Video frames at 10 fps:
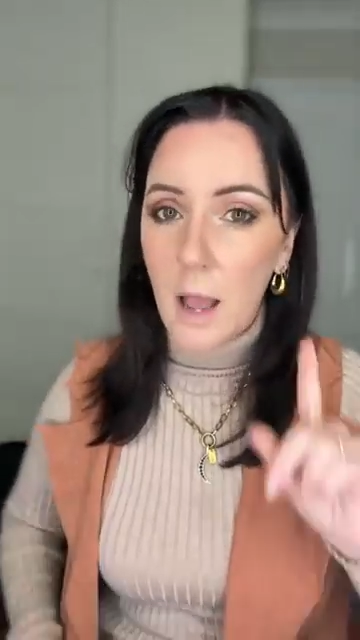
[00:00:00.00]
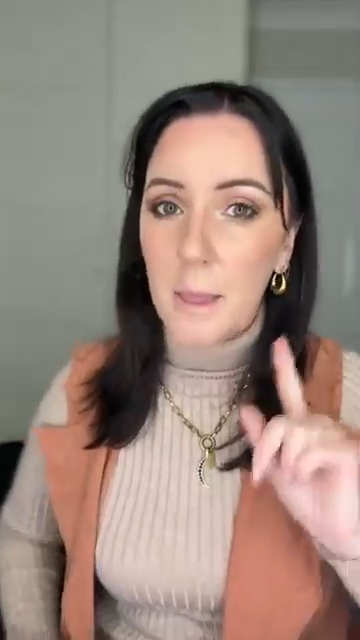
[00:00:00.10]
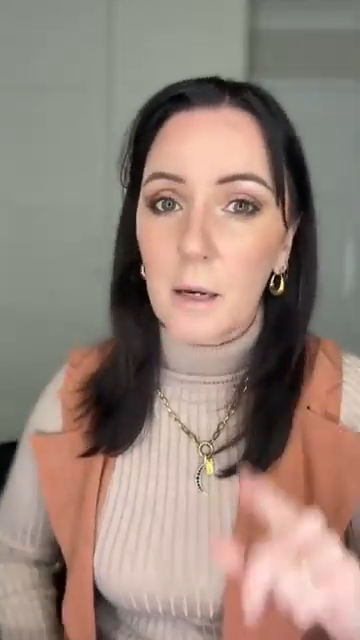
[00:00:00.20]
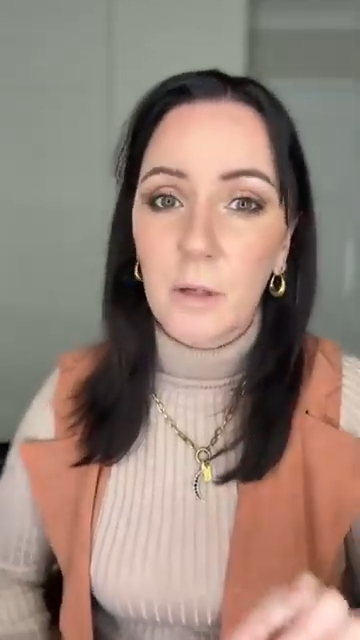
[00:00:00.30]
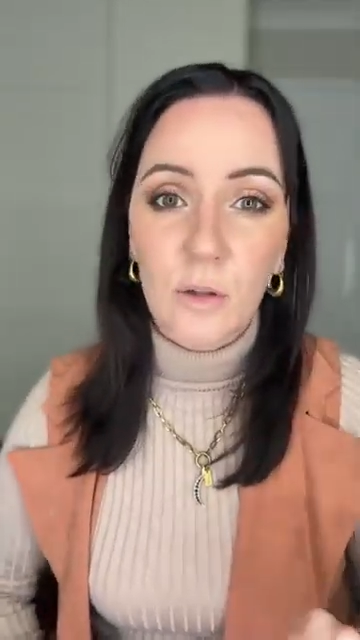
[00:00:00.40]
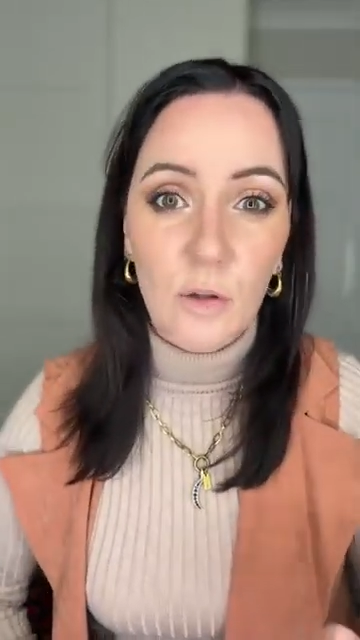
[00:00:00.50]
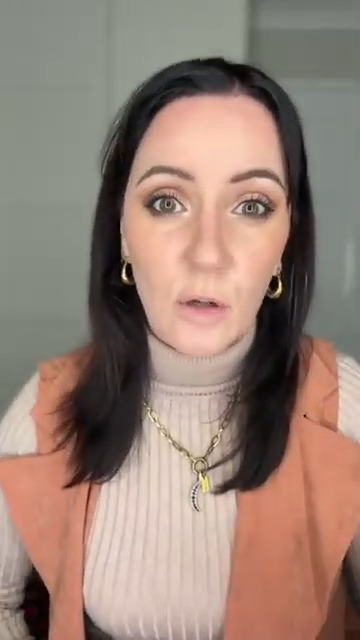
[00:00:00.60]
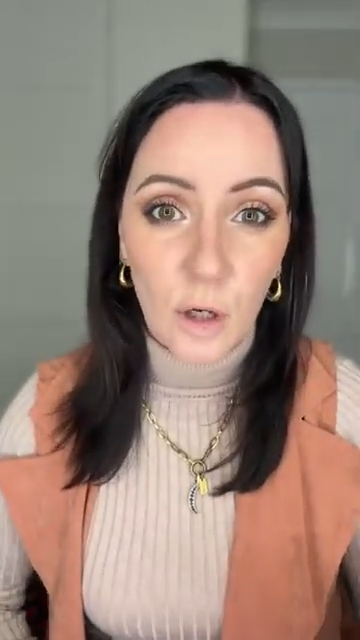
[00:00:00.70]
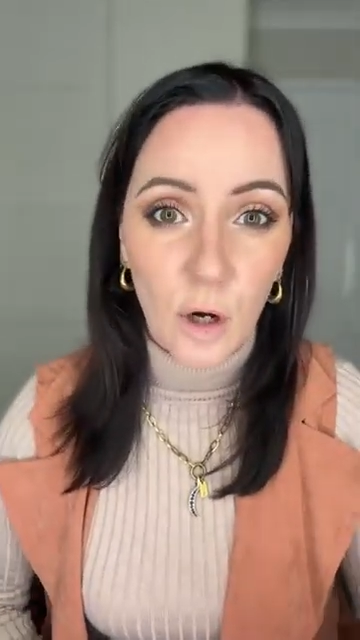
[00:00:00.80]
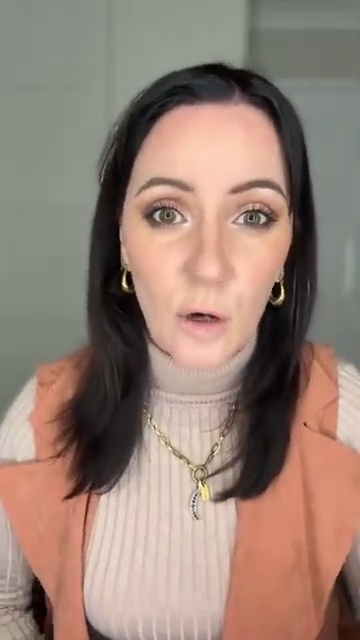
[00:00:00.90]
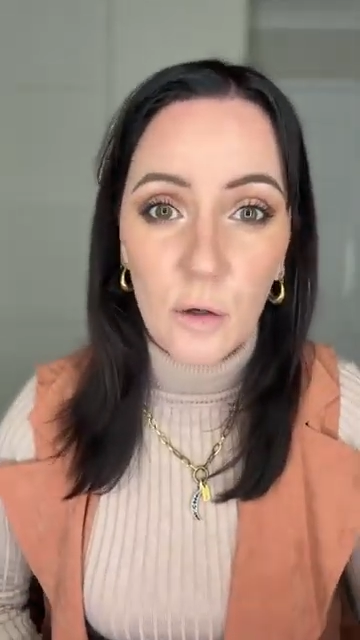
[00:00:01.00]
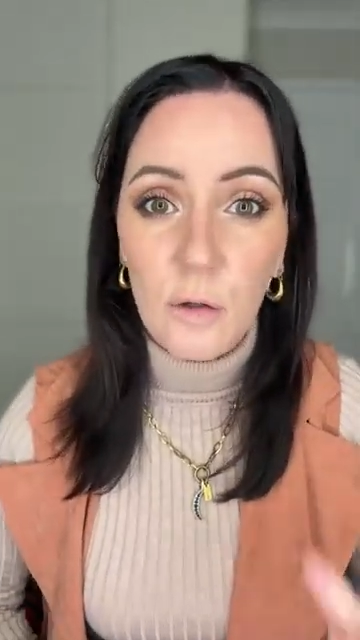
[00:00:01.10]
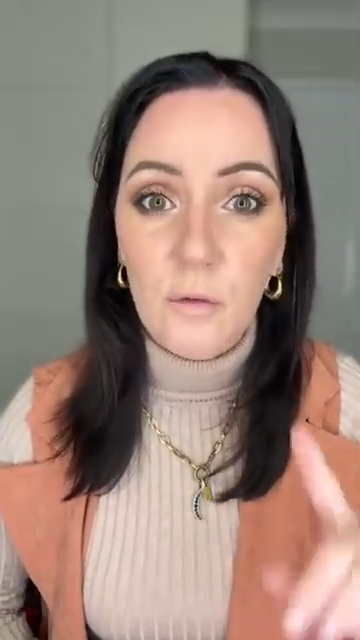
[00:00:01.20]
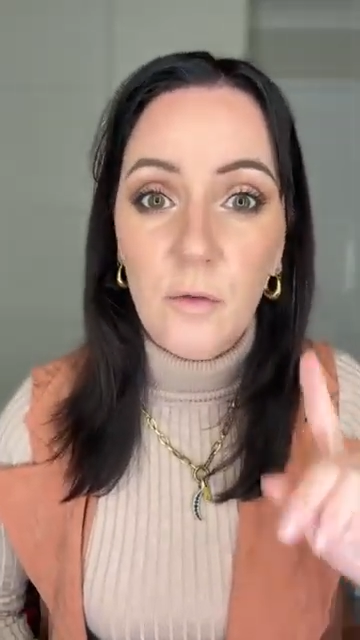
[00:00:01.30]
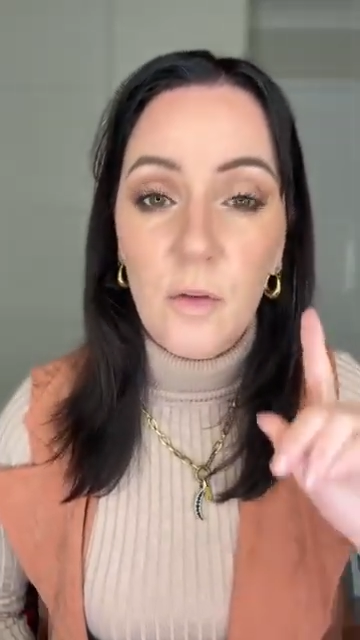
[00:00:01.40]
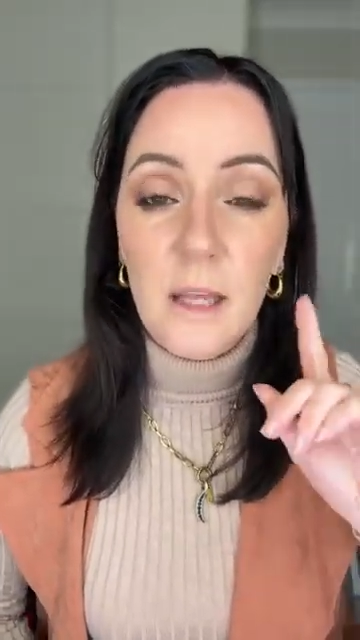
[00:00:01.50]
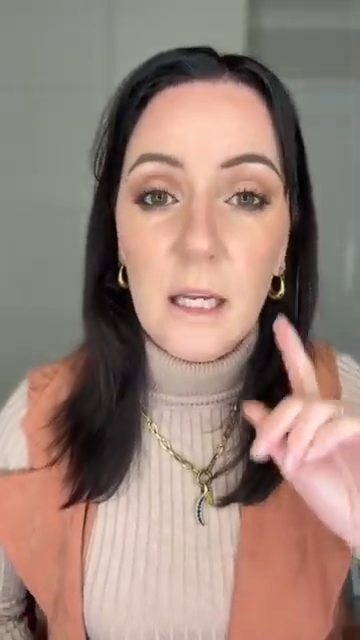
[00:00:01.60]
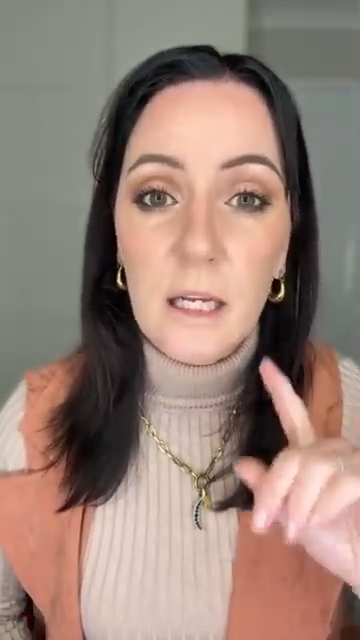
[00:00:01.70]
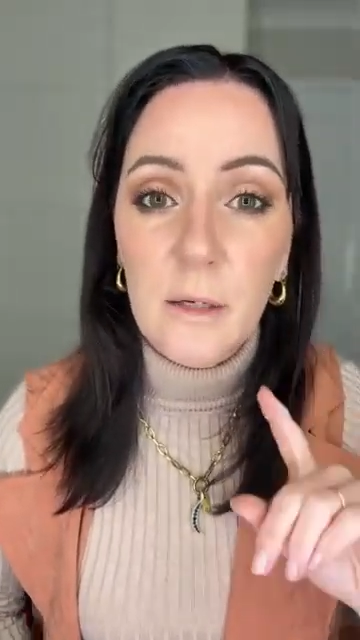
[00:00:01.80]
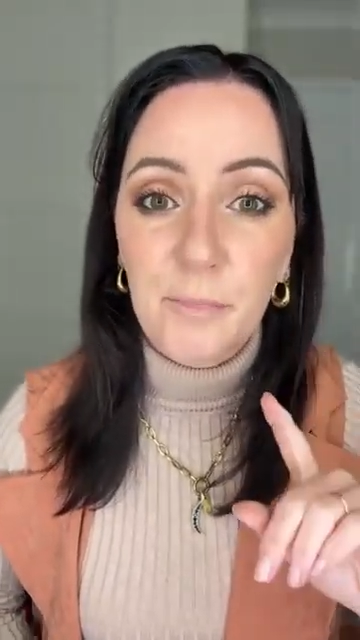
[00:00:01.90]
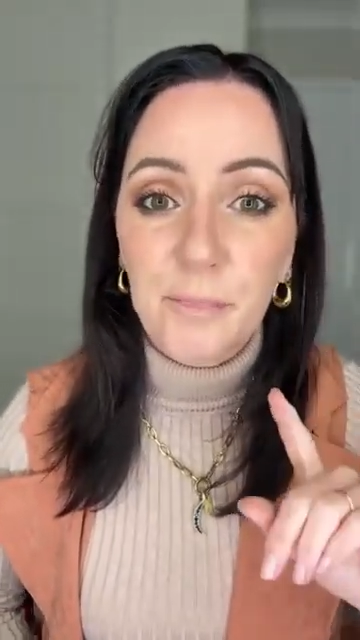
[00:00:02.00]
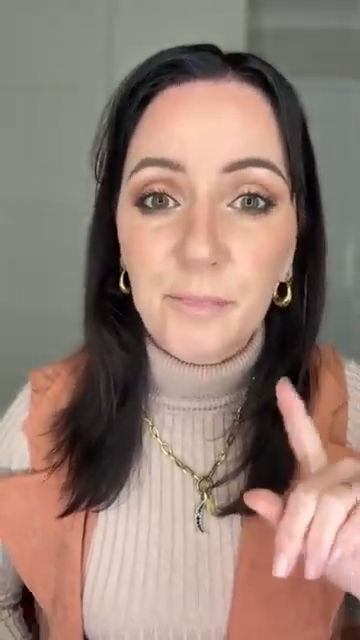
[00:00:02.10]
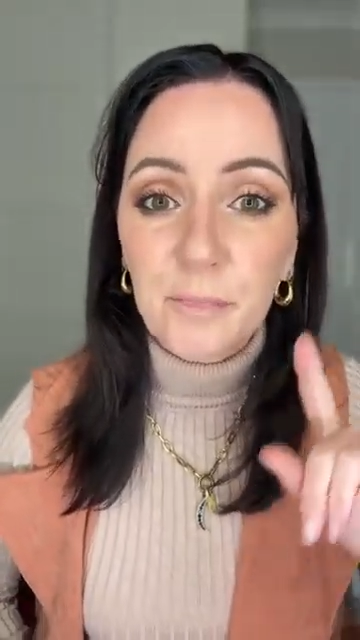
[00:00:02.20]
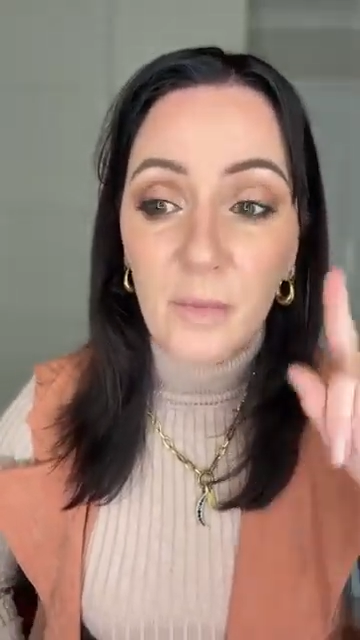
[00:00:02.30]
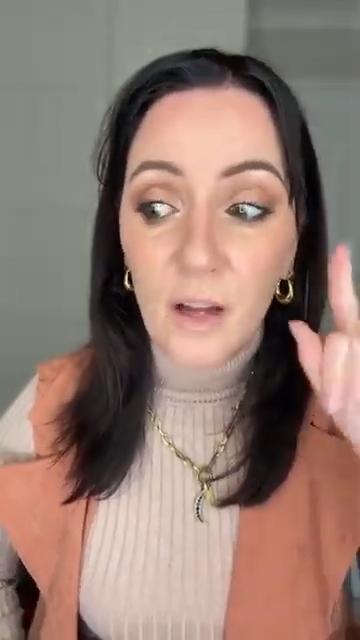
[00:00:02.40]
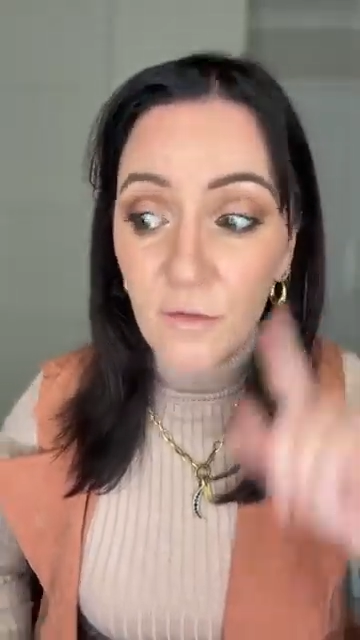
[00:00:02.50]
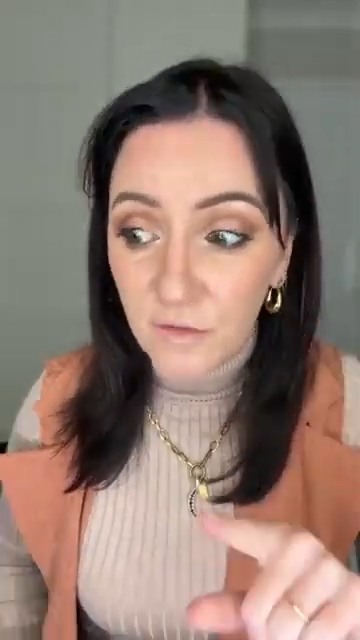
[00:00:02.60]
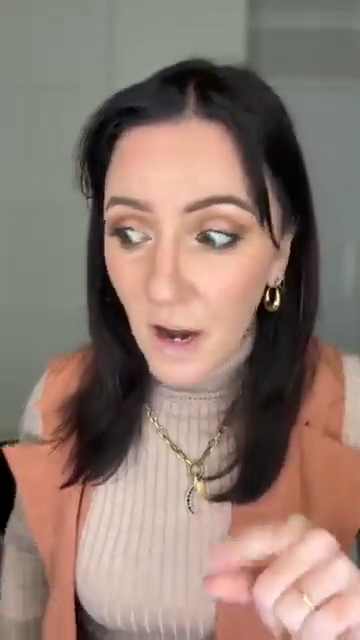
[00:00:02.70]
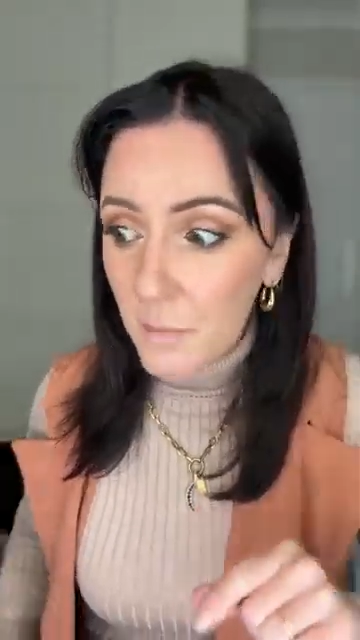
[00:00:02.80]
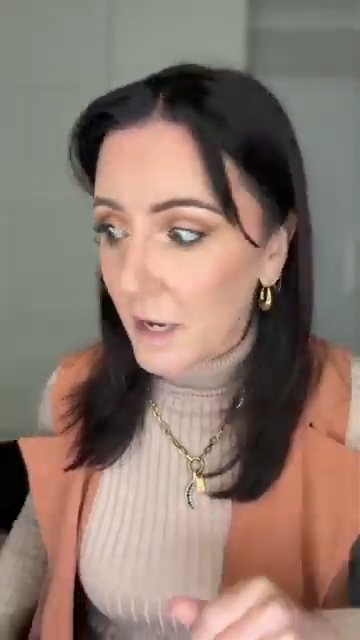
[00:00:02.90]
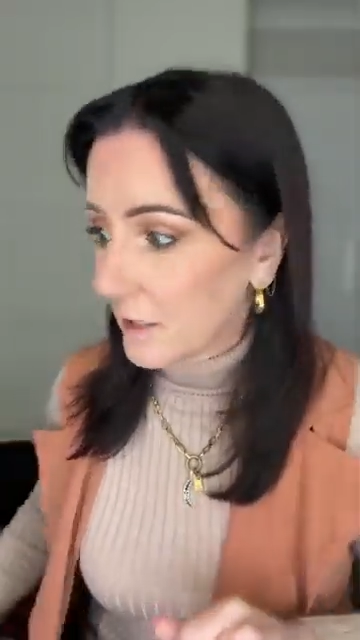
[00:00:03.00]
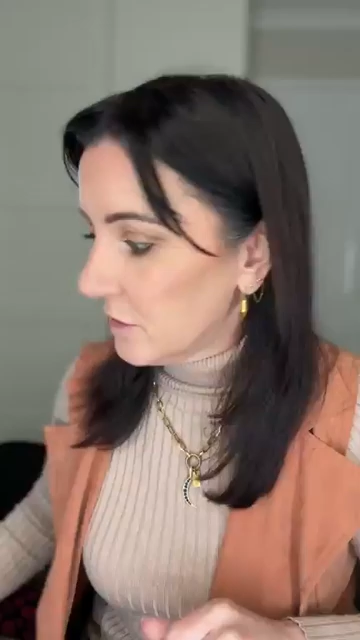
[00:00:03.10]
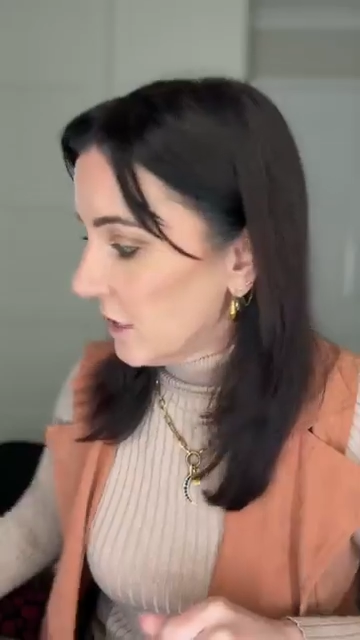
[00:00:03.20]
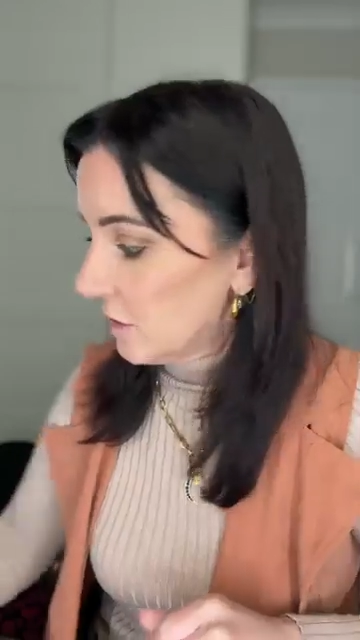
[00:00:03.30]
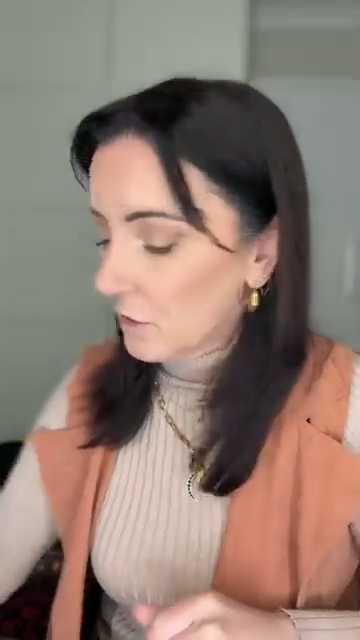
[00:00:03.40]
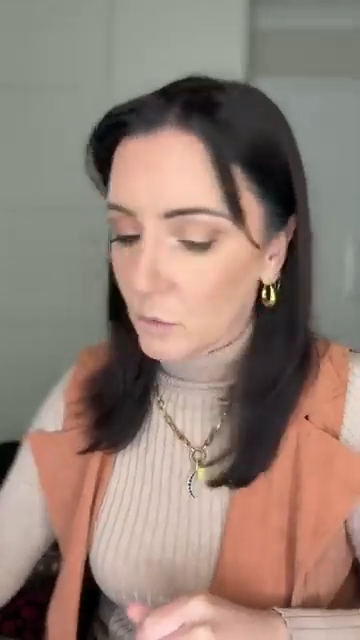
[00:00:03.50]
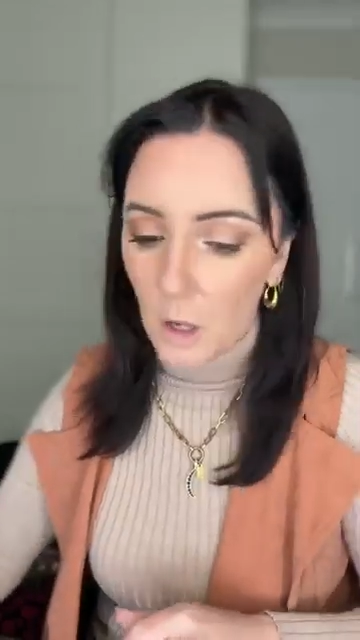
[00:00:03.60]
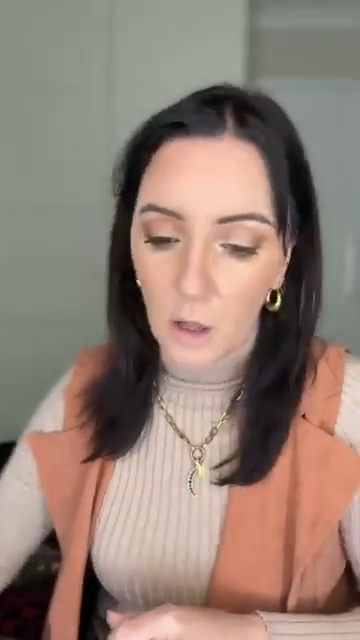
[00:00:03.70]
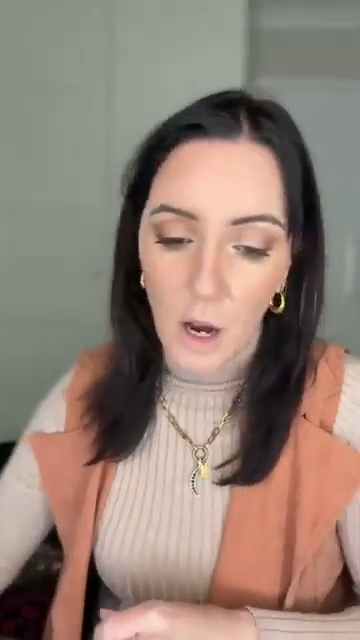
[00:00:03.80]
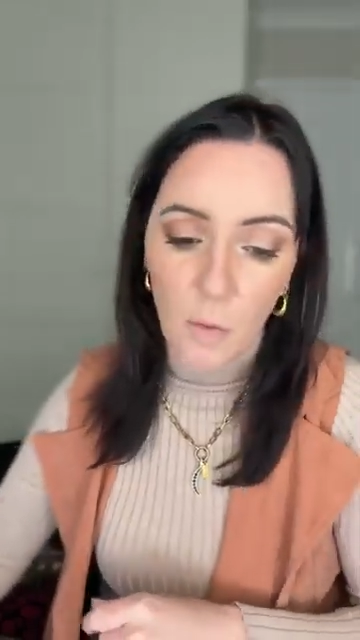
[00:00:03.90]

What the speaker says: and then I'm going to do a coat of the Fiber Extend as well.